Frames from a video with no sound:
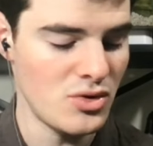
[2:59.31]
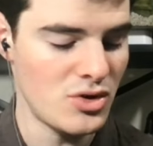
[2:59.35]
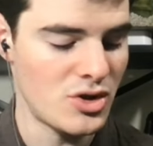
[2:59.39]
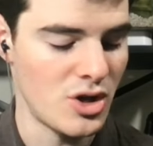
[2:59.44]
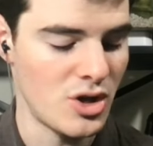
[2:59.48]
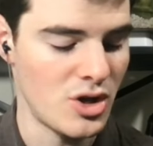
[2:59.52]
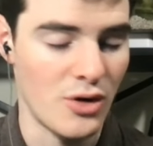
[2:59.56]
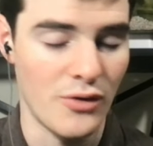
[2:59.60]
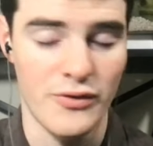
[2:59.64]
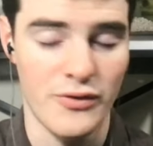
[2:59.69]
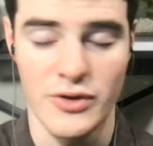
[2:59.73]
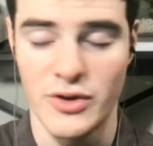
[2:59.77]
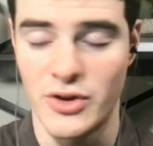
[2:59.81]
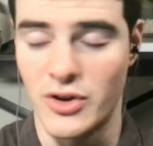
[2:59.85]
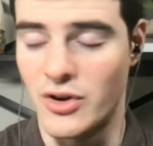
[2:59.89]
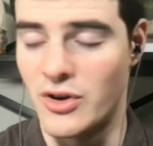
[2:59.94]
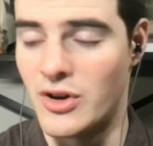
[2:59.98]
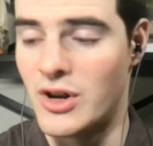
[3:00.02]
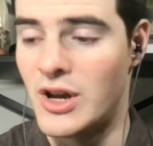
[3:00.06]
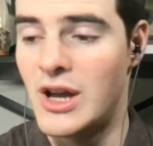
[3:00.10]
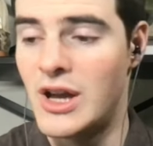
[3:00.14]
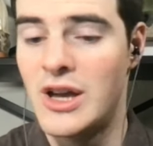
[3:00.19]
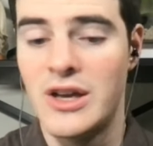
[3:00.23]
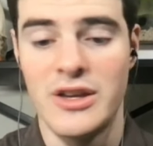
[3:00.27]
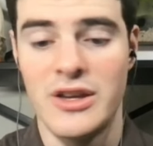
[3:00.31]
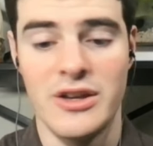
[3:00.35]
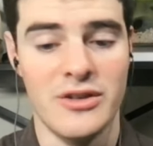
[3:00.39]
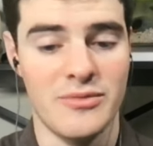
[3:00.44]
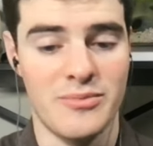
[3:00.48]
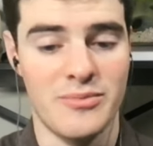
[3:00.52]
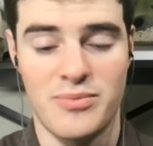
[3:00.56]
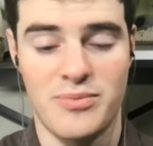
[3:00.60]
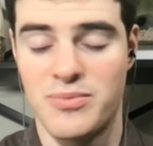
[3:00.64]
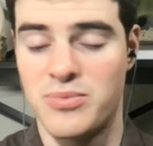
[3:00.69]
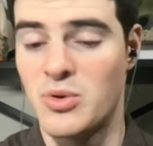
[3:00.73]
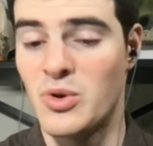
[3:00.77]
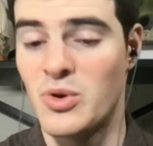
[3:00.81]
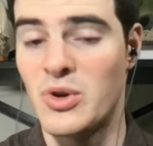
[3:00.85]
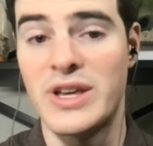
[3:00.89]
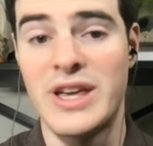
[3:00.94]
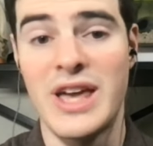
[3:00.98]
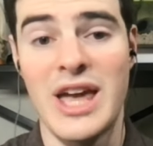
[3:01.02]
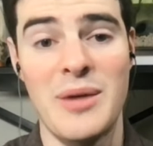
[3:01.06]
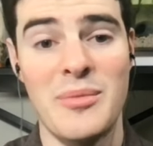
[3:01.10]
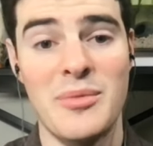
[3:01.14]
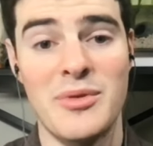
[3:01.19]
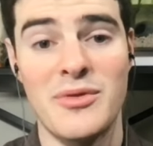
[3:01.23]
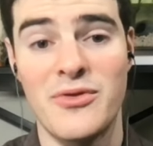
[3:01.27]
So if you're
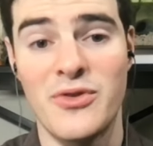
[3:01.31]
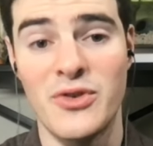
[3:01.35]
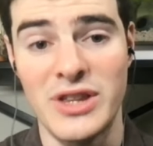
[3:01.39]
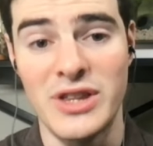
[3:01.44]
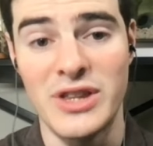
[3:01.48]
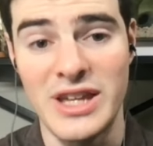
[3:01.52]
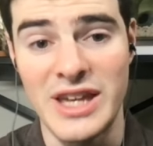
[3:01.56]
pre-gaming for the